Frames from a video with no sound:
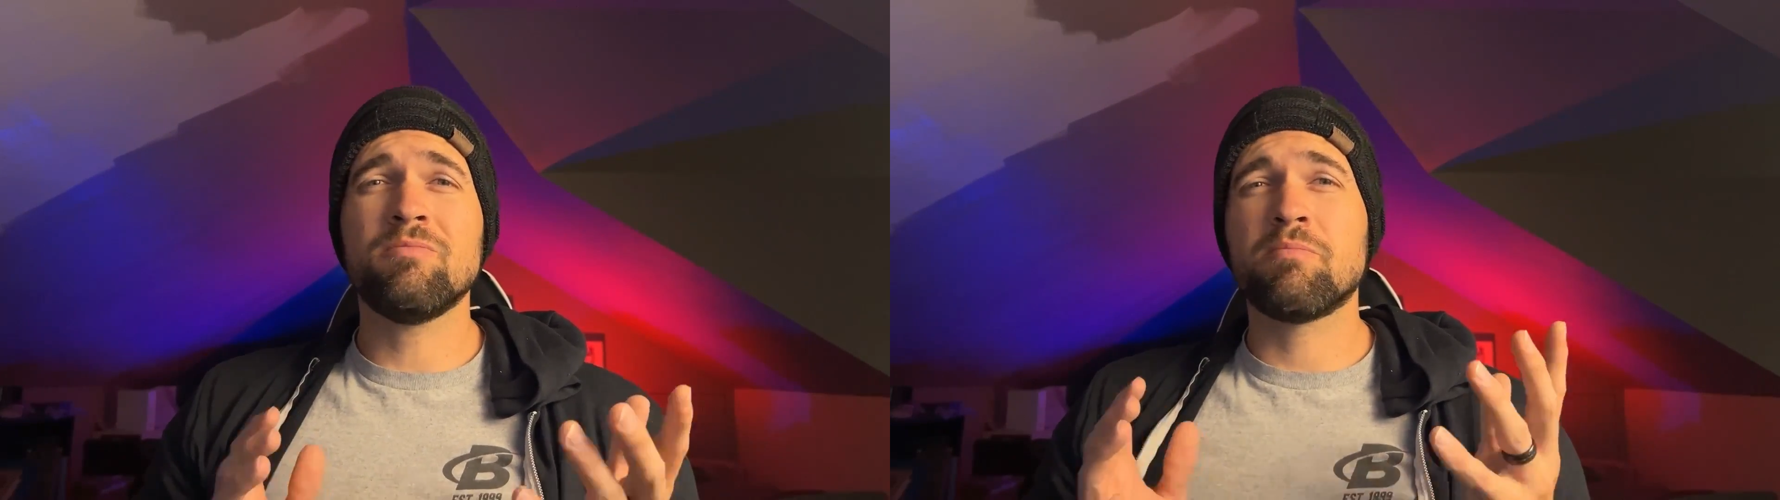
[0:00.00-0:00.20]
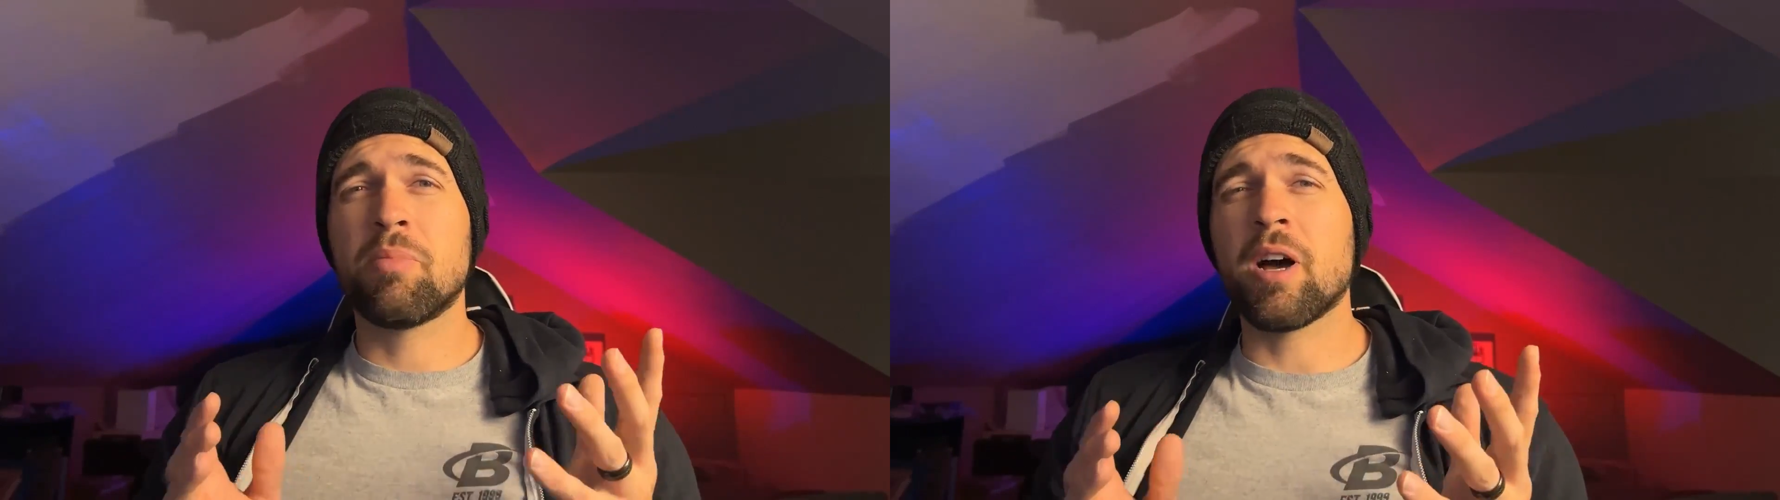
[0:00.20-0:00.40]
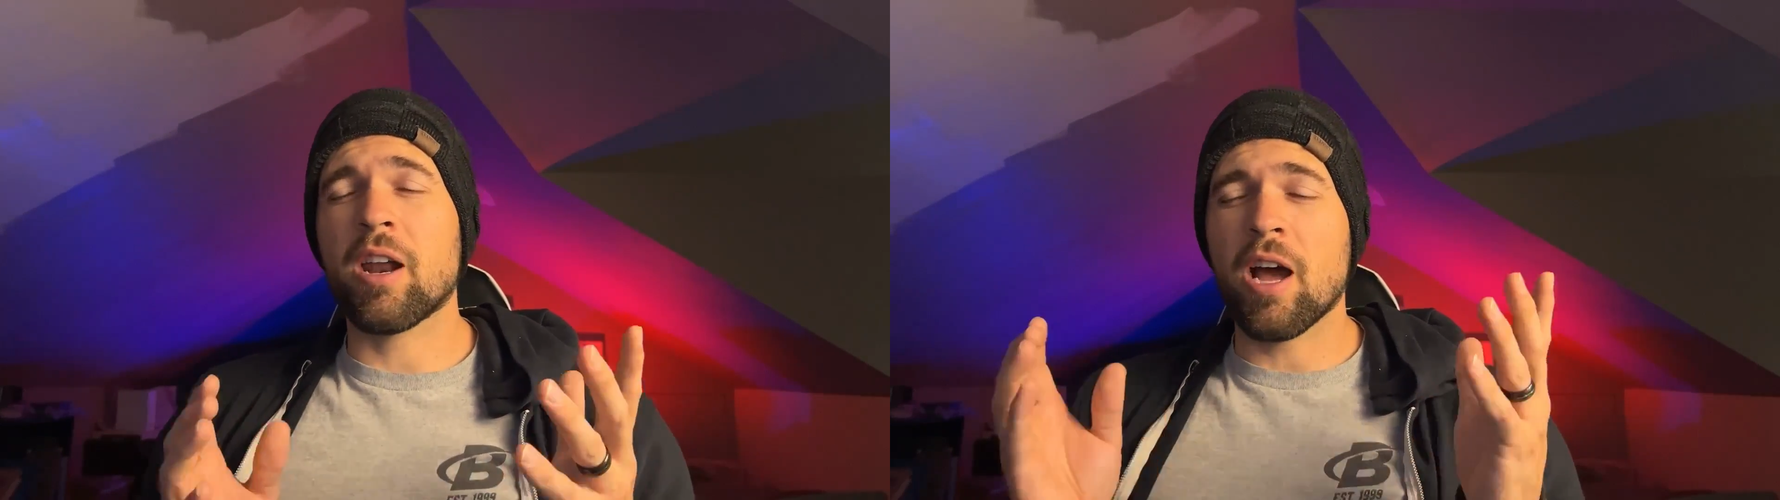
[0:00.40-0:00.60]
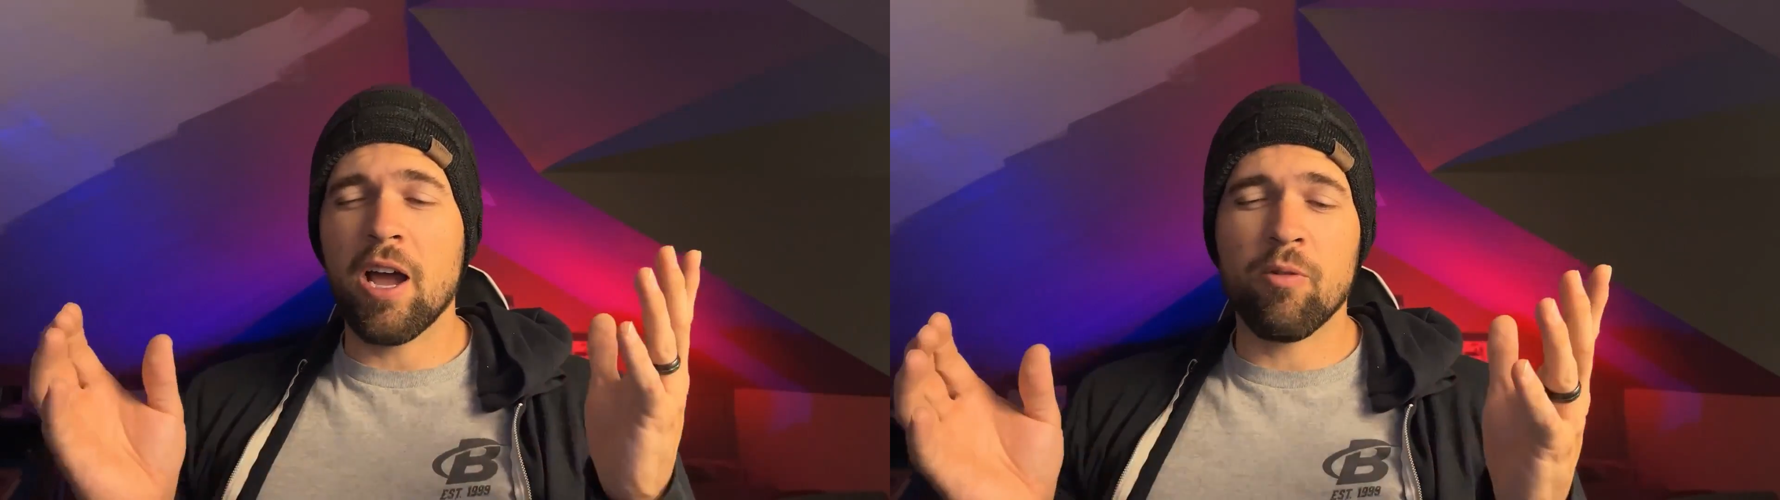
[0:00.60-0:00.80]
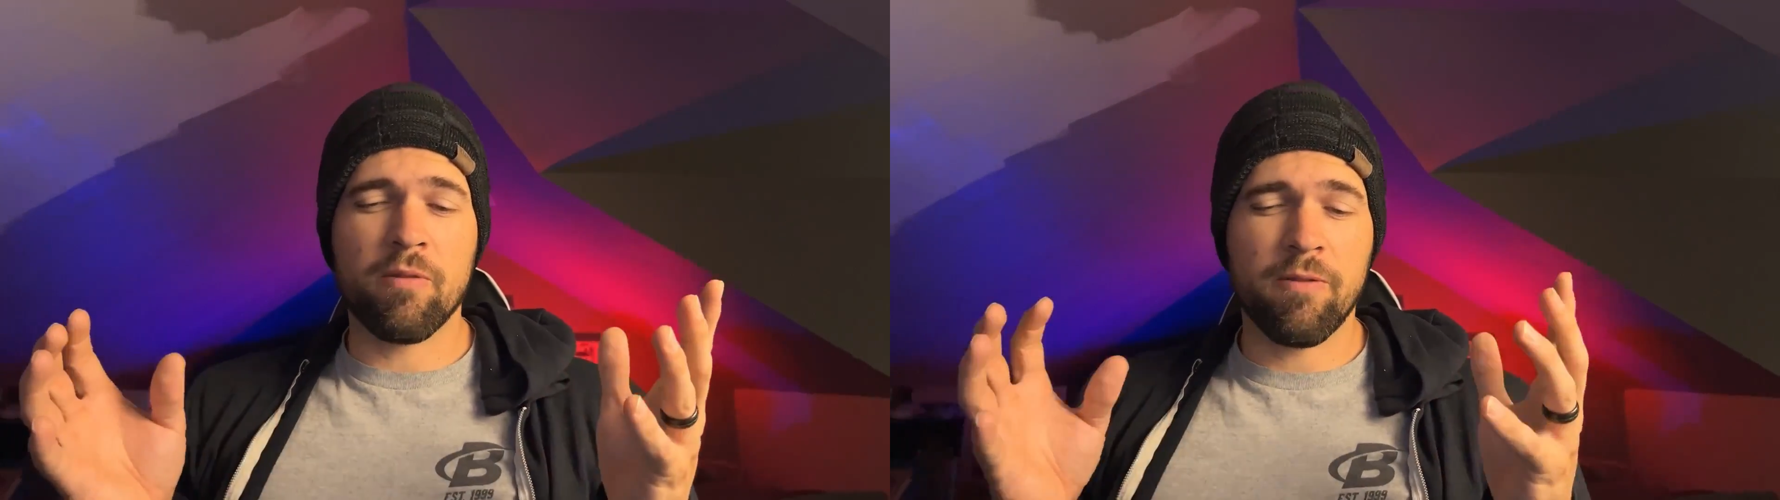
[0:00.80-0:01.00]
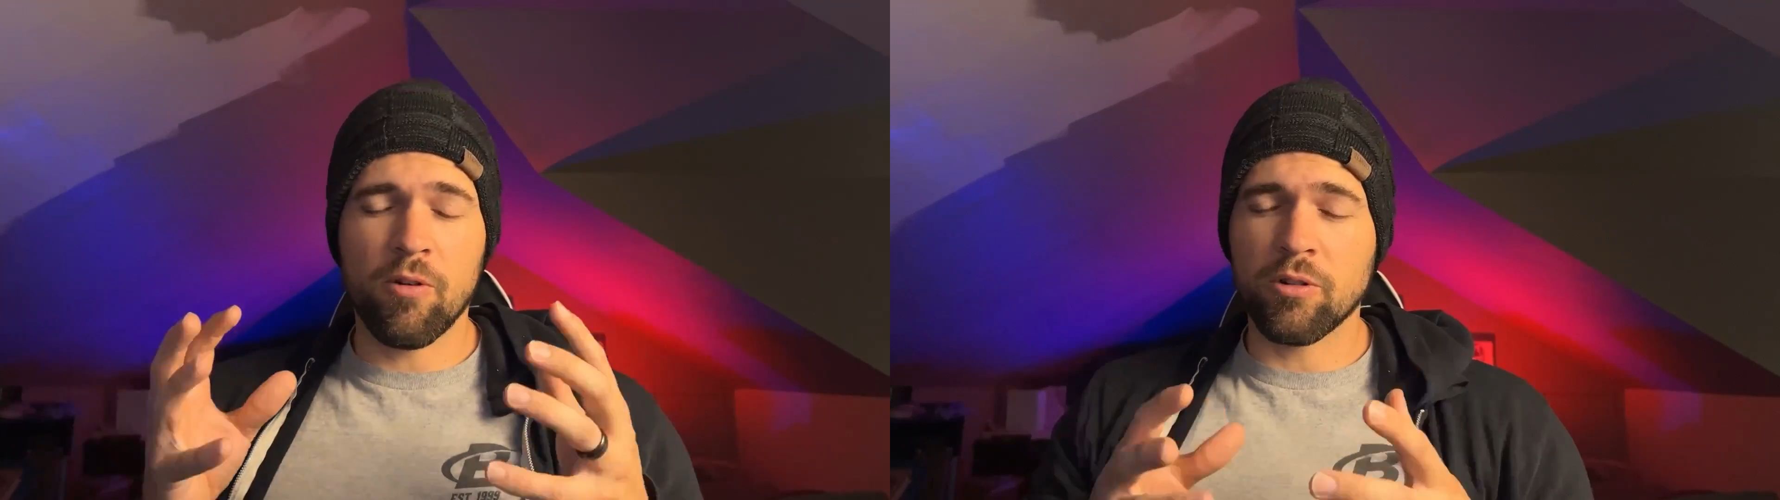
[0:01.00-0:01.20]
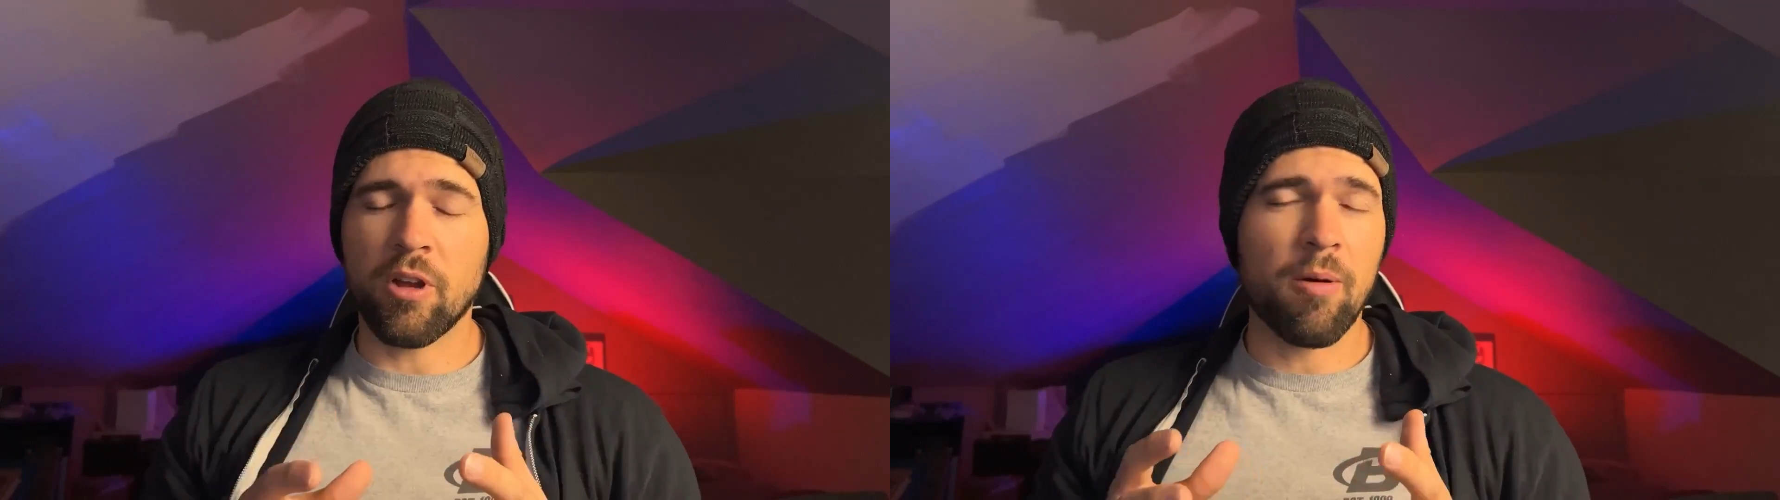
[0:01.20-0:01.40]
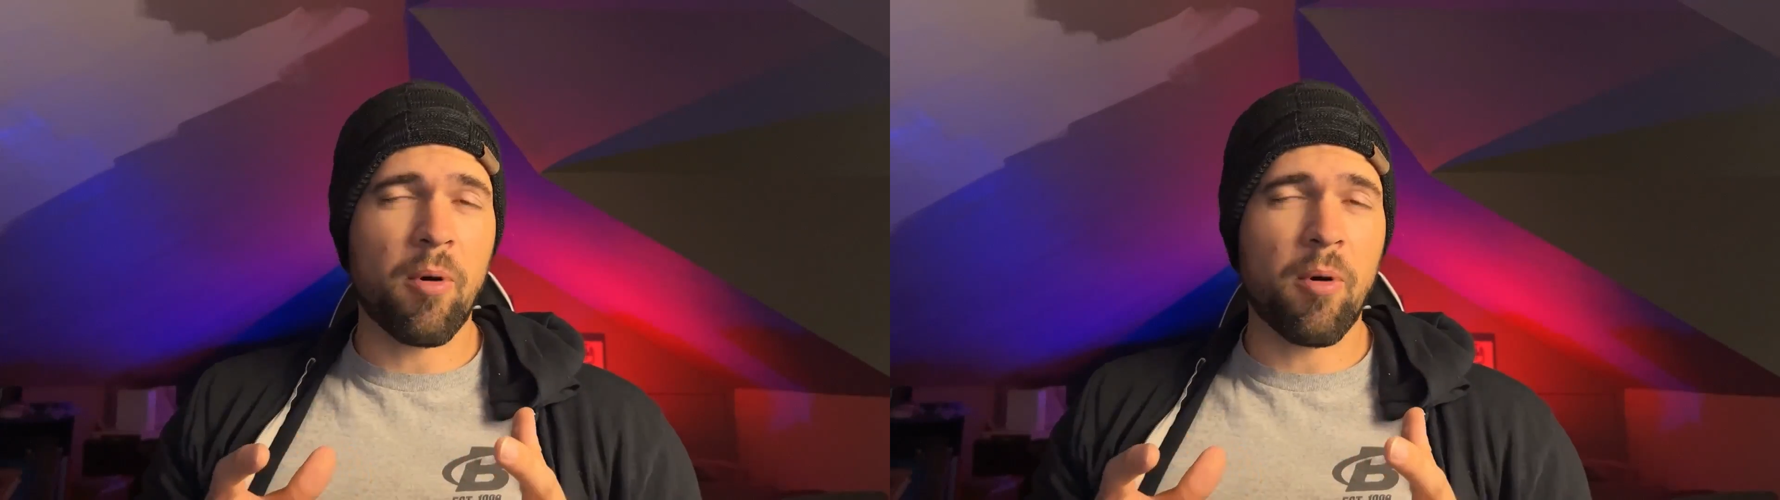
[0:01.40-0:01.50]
but I would fold up